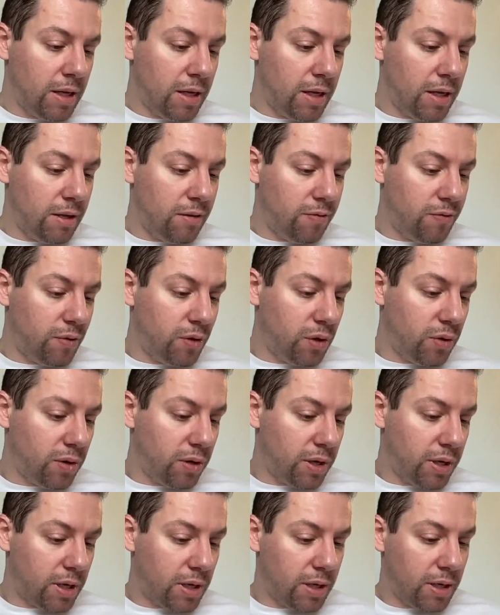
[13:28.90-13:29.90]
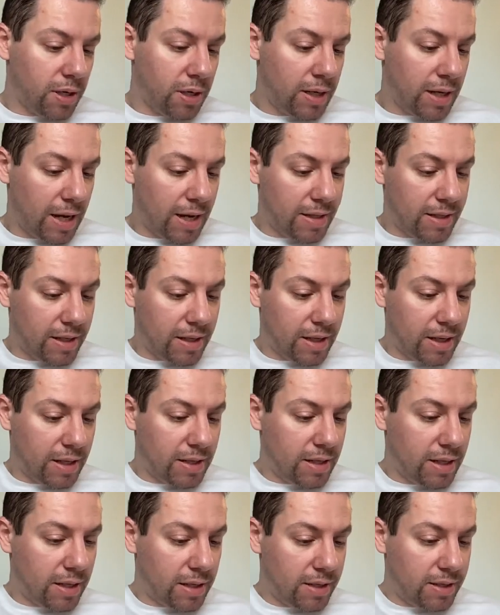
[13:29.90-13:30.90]
if your guys are not
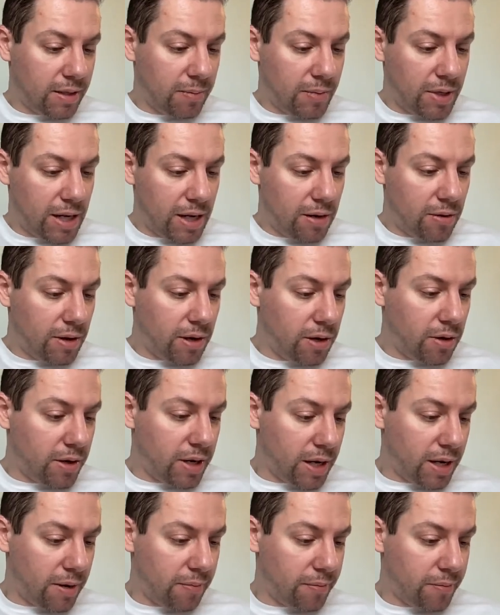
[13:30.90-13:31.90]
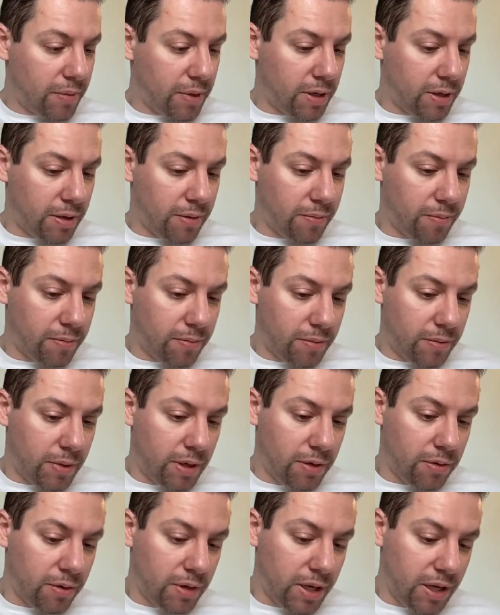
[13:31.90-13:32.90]
there somehow, I'm gonna, um, you
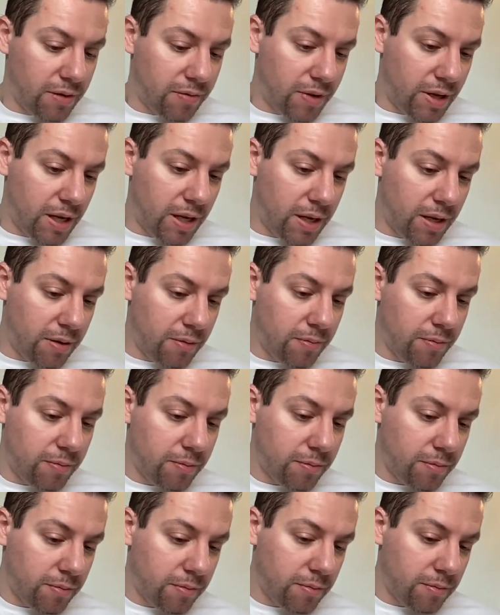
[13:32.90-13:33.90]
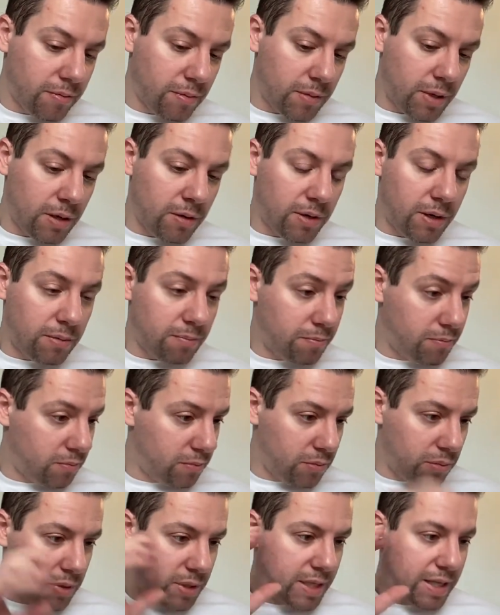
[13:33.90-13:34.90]
know, give a, I'm gonna
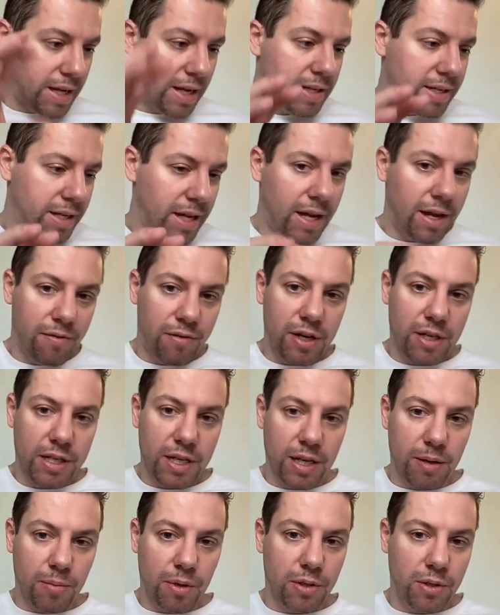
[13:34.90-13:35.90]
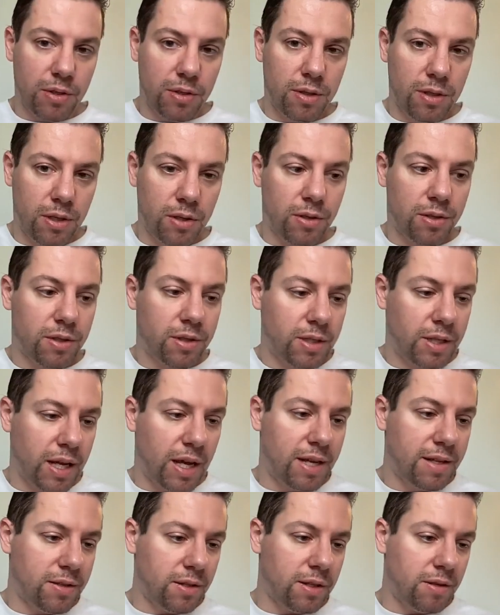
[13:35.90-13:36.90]
say everything about your
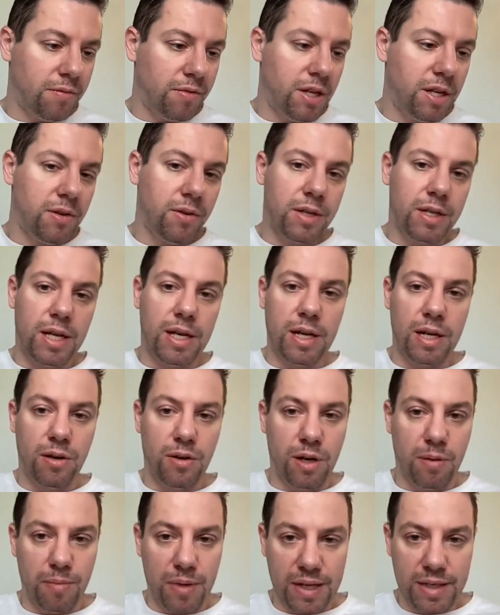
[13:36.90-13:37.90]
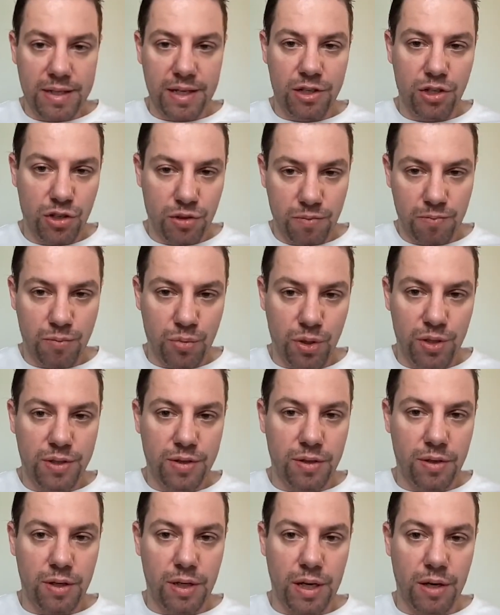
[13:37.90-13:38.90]
case on the video, and then I'm gonna message
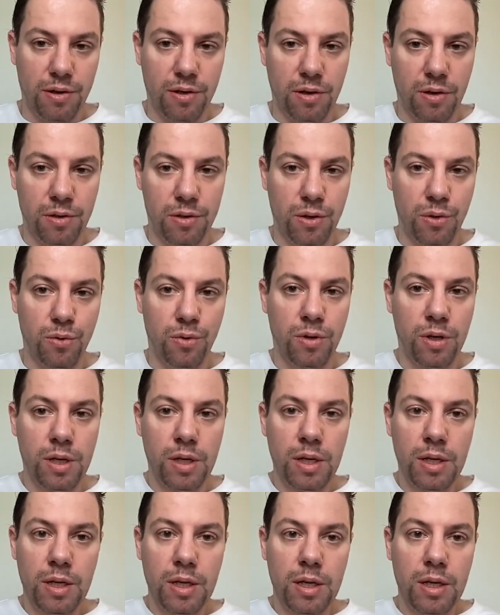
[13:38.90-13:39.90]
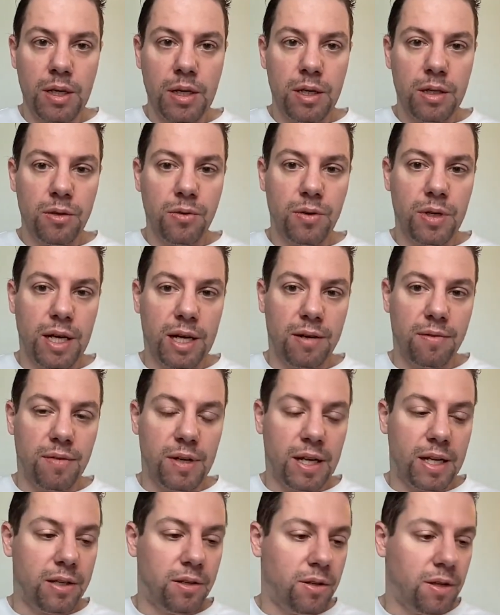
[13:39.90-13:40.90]
personally on, on you to kind of
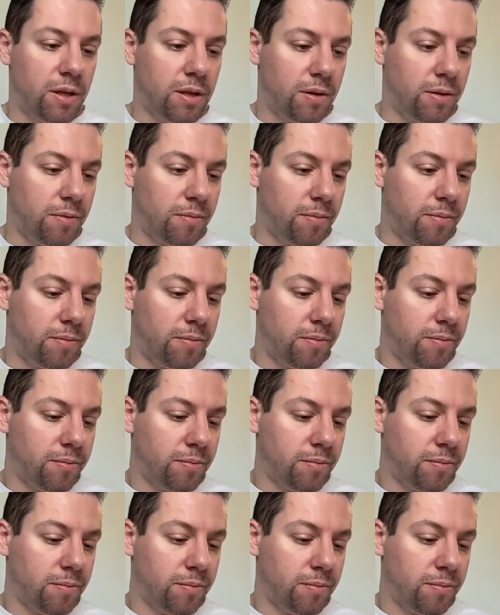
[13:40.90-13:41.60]
like, um,